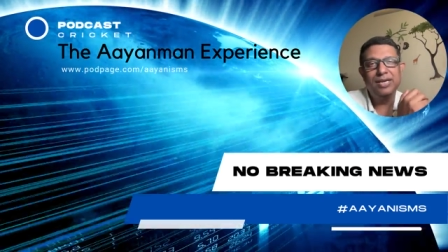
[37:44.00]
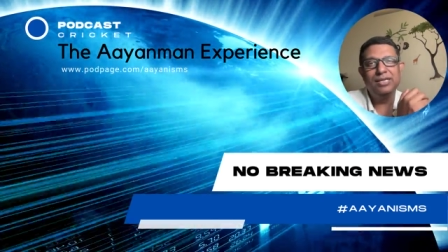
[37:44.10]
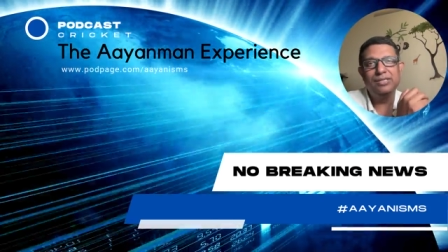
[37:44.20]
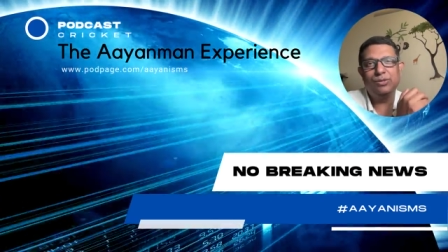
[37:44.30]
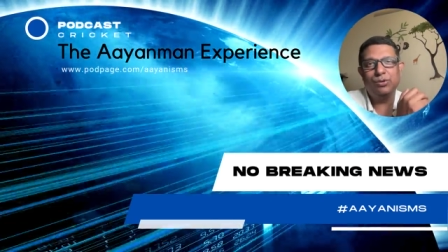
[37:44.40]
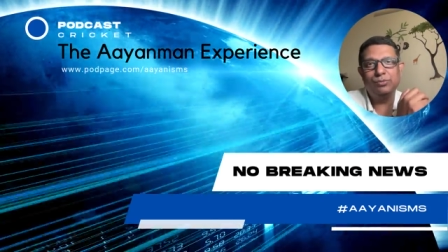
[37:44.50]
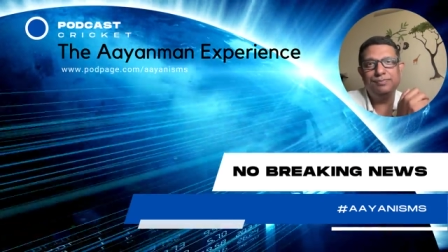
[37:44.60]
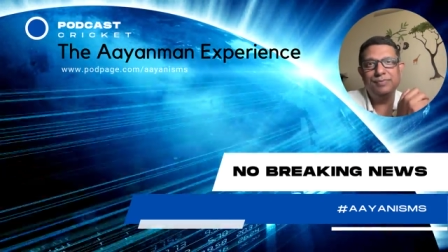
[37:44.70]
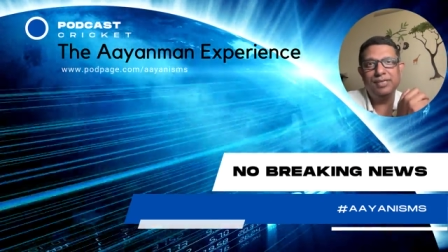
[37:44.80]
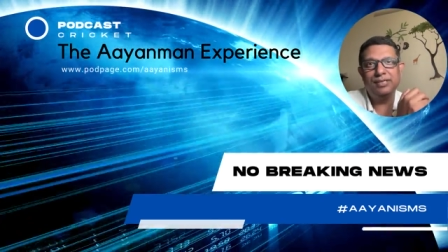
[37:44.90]
So
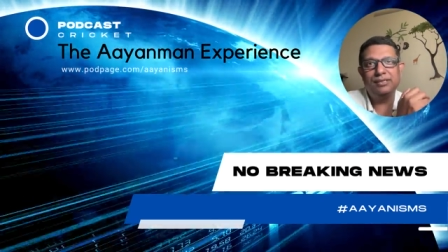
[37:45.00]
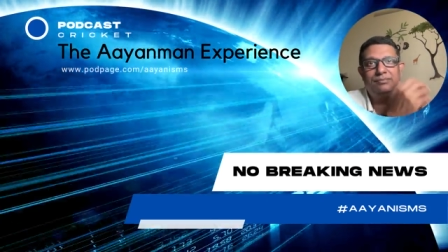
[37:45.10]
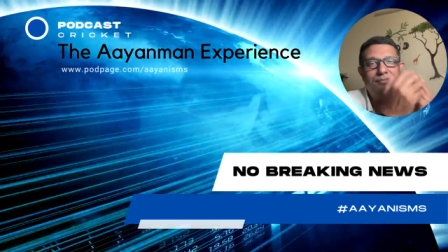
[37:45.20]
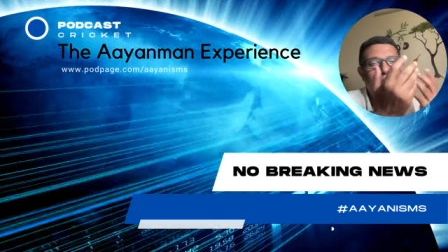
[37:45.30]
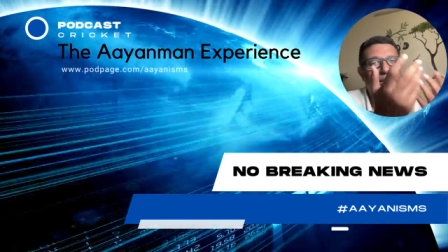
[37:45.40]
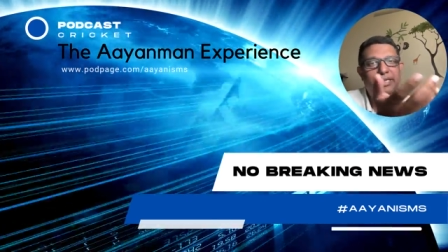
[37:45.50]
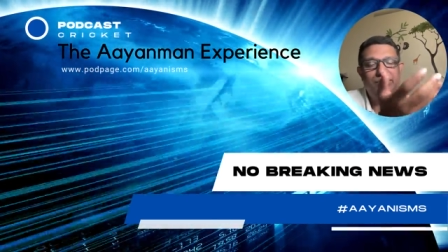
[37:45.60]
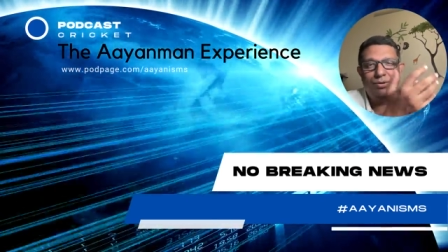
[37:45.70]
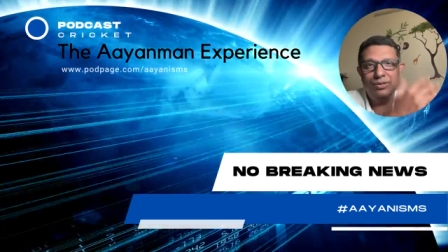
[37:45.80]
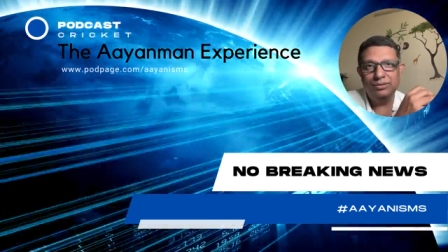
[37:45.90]
uh, I need
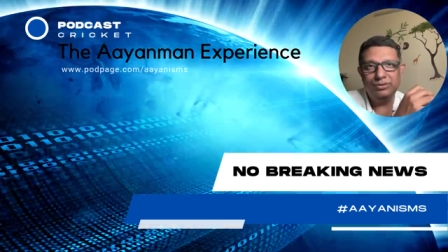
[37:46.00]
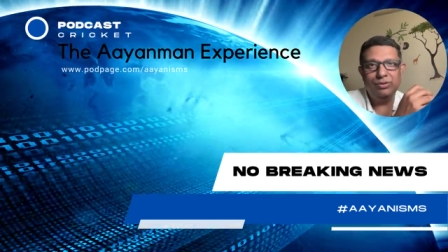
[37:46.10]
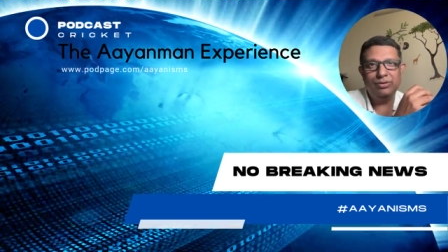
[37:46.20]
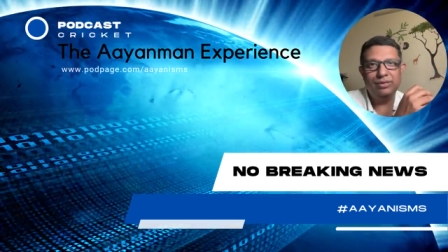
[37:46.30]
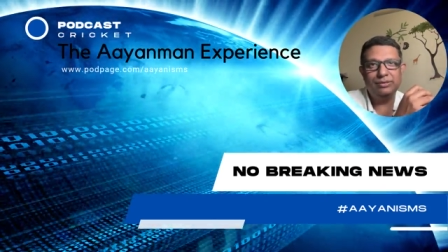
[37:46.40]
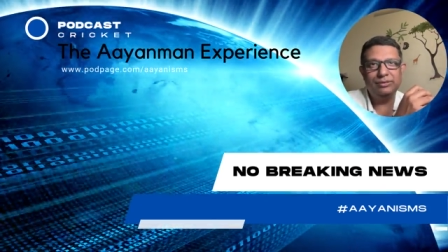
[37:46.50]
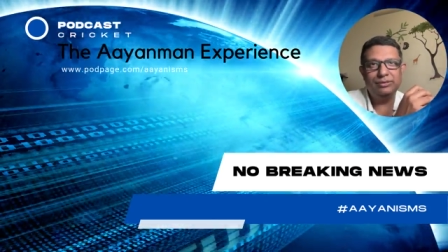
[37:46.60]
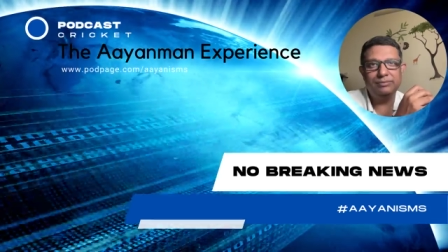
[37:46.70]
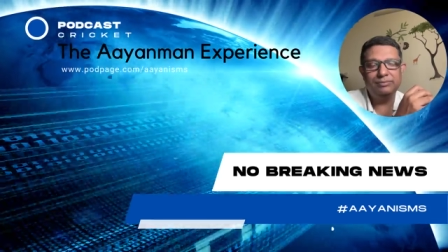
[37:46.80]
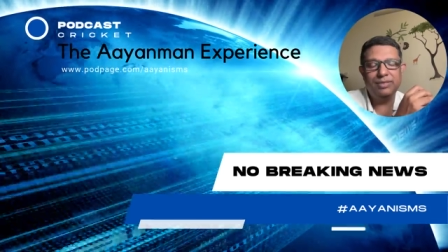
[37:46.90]
all your uh,
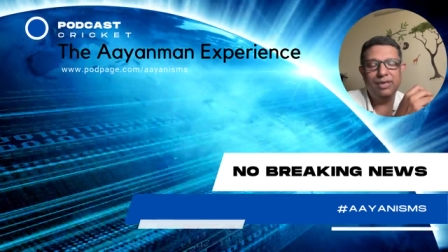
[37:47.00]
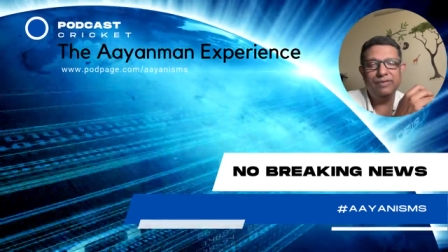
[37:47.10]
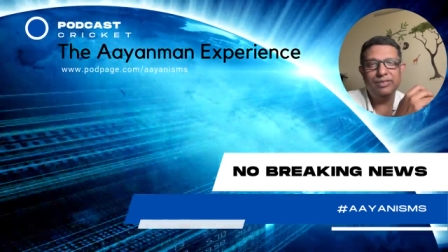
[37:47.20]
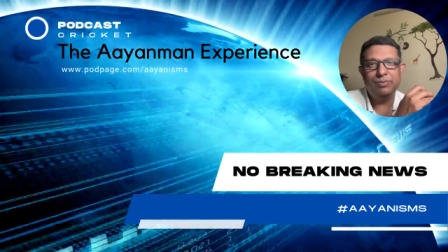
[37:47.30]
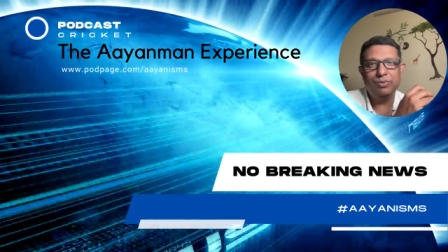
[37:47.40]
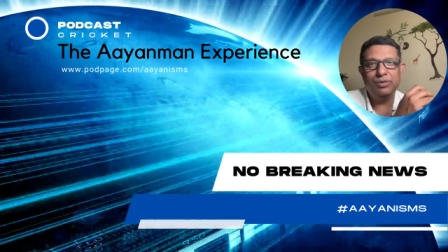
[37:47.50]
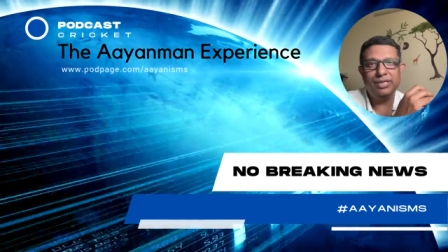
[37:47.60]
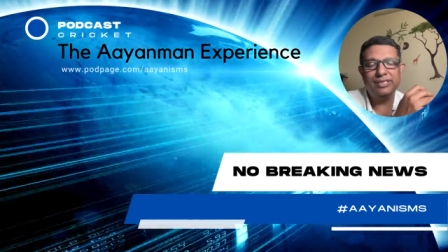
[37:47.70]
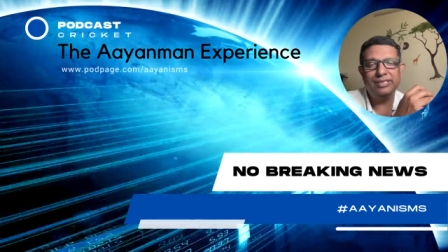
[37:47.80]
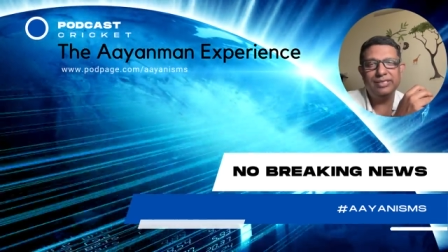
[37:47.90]
love and support
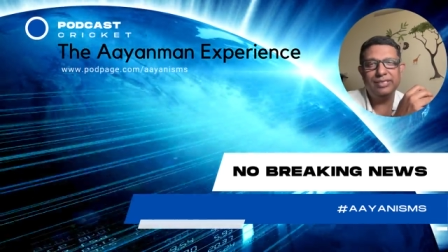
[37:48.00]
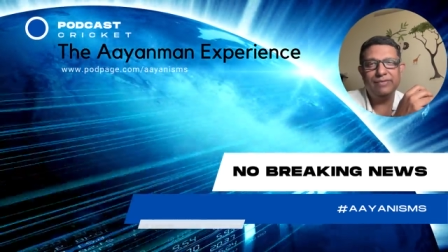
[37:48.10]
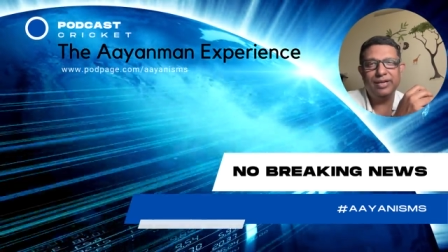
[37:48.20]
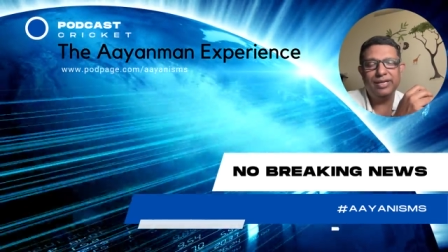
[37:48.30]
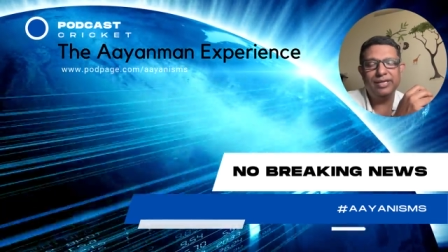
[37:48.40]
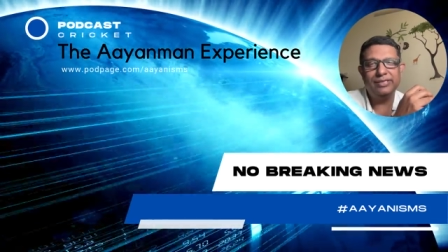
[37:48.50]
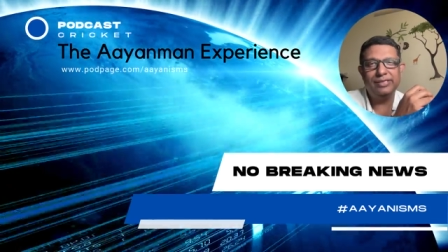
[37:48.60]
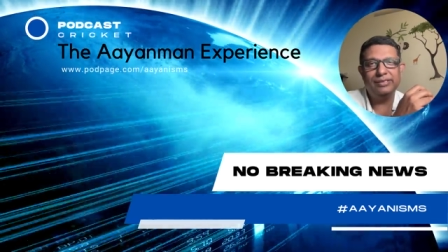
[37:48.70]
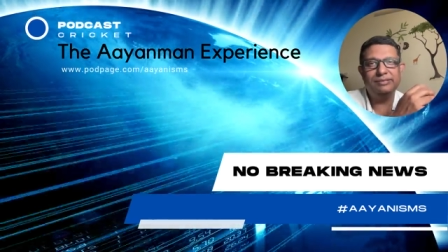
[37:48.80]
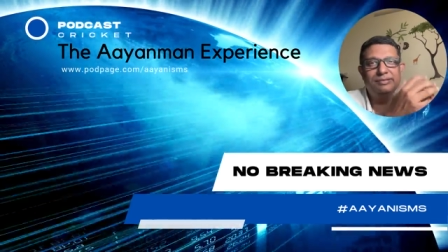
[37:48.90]
and see if I can
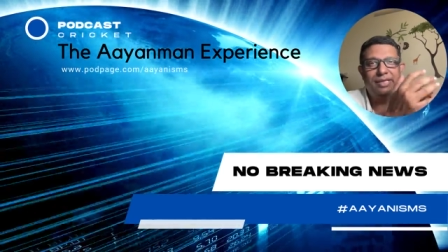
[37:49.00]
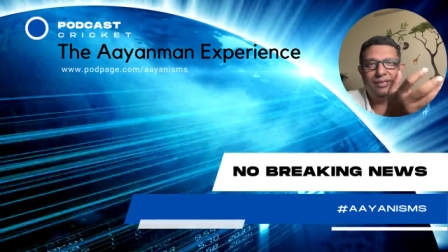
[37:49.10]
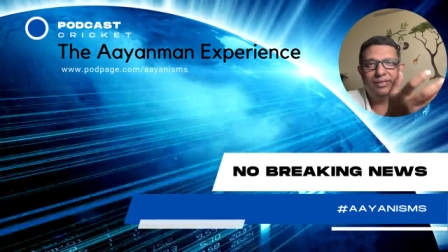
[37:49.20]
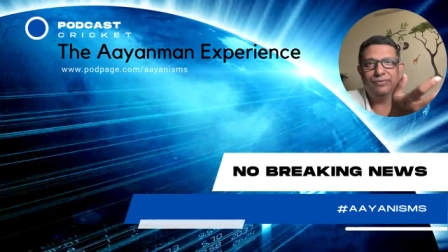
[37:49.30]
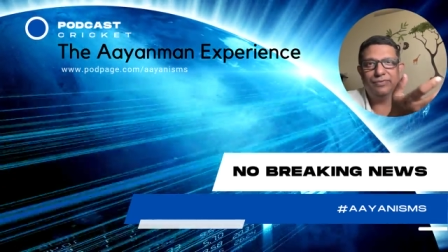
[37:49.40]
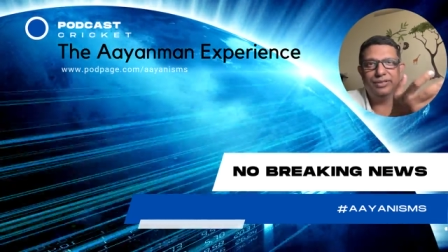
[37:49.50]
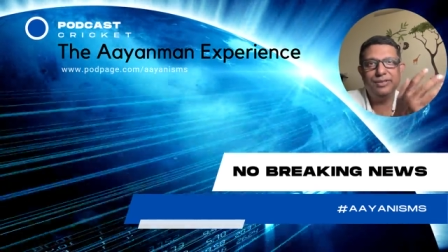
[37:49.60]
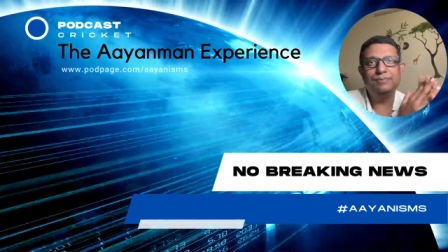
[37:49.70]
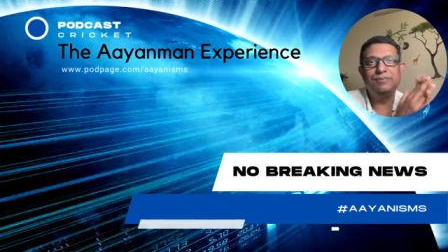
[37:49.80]
uh, take this further.